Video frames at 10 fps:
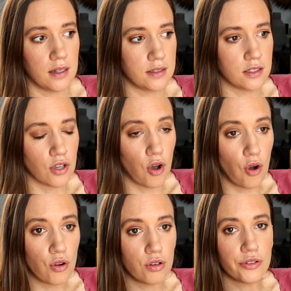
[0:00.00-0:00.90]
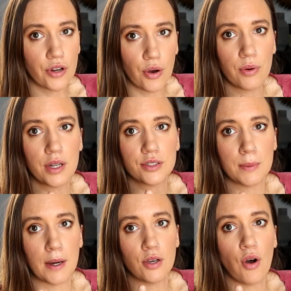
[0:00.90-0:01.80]
this is all knowledge
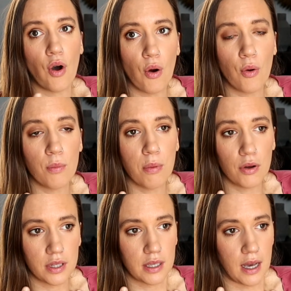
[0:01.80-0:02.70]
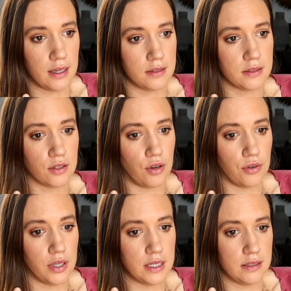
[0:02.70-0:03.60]
about your own body, guys. So
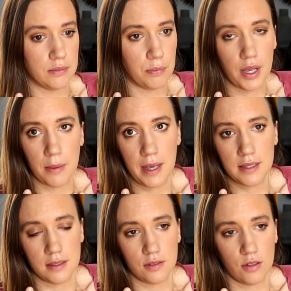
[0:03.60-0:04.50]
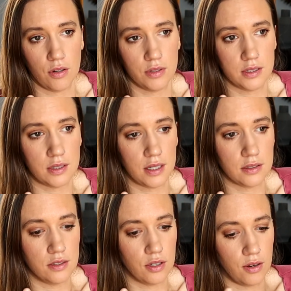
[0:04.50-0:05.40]
it's pretty amazing to know these
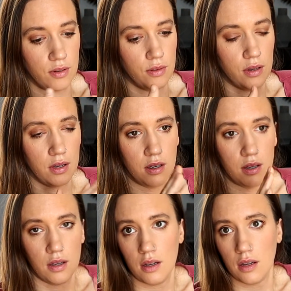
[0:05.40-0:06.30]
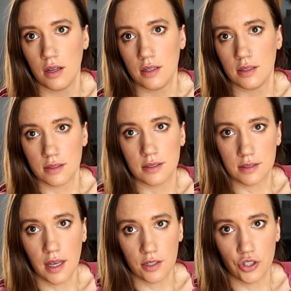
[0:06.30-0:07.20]
things. So
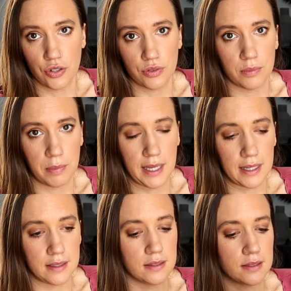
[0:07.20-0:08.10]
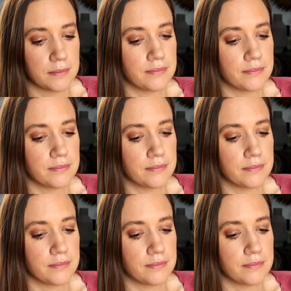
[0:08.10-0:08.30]
stay tuned, please.